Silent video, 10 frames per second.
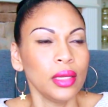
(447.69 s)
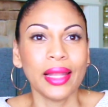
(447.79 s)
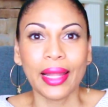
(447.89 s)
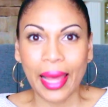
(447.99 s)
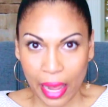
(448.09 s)

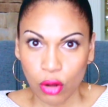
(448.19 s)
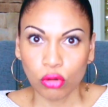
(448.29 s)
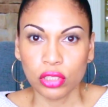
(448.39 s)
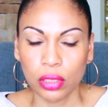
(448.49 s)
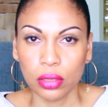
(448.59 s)

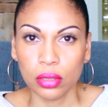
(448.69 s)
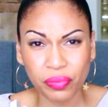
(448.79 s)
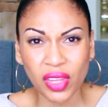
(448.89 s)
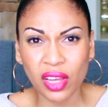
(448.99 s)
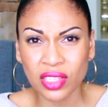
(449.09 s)
loud,
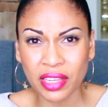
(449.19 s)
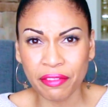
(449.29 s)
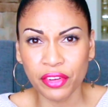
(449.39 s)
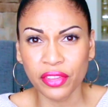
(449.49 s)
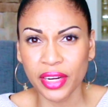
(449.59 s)
because I
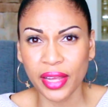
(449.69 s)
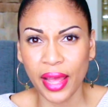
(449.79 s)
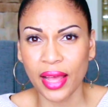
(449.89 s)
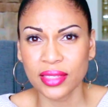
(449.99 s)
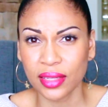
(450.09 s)
feel that it
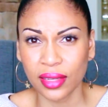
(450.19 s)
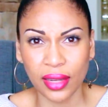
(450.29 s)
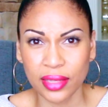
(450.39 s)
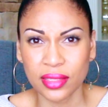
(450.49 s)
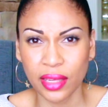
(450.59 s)
has
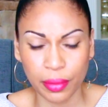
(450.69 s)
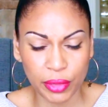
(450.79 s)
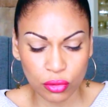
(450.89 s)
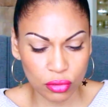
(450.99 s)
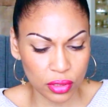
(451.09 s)
less
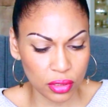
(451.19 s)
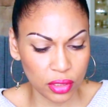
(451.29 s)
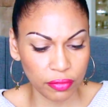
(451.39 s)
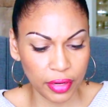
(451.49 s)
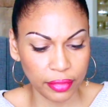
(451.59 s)
chemicals and
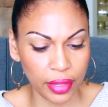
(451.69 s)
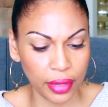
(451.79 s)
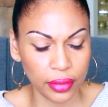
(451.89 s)
stuff like that.